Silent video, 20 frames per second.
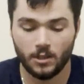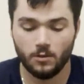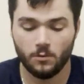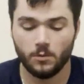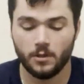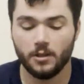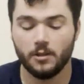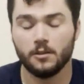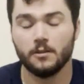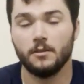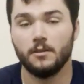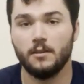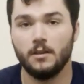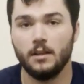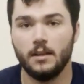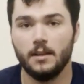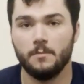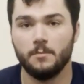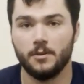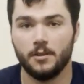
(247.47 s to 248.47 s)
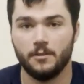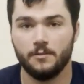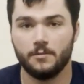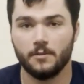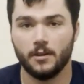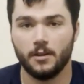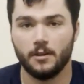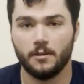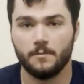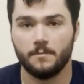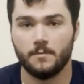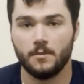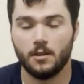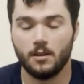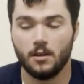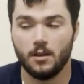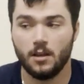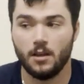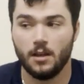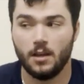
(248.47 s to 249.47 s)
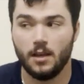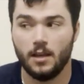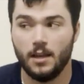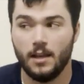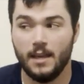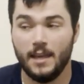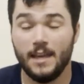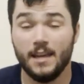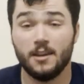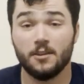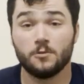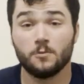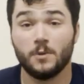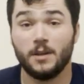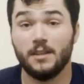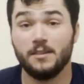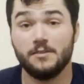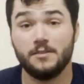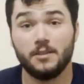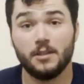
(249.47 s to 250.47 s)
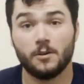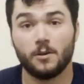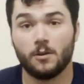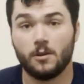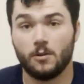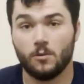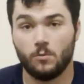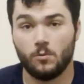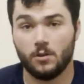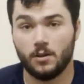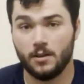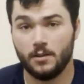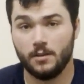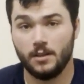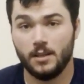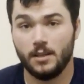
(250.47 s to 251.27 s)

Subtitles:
inputs right here, it can read 0 or 1.